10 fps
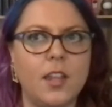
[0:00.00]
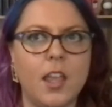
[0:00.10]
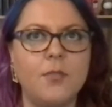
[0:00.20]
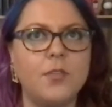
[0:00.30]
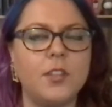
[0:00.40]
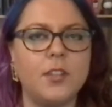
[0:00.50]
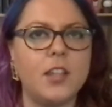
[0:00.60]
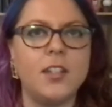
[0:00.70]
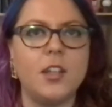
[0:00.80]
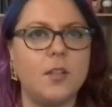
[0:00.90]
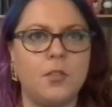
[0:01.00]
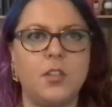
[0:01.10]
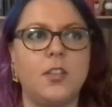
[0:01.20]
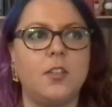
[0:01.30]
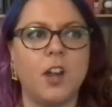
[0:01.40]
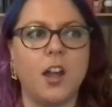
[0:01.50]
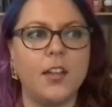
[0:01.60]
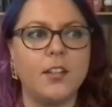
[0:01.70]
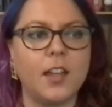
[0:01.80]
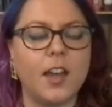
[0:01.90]
They did everything
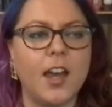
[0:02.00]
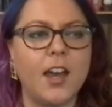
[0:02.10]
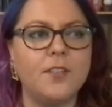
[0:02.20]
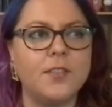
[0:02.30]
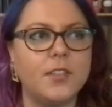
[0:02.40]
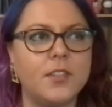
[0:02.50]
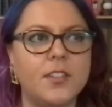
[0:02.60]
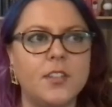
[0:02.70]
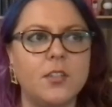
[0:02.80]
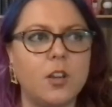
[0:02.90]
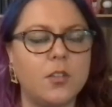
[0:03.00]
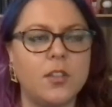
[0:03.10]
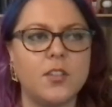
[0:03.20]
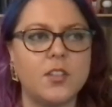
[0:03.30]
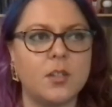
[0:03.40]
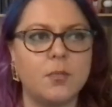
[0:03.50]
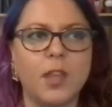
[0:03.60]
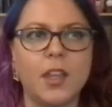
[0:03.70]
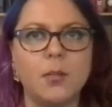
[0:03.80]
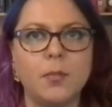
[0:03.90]
right. Like I have zero things to
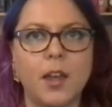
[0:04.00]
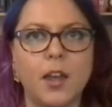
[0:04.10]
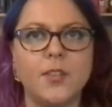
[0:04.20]
complain about.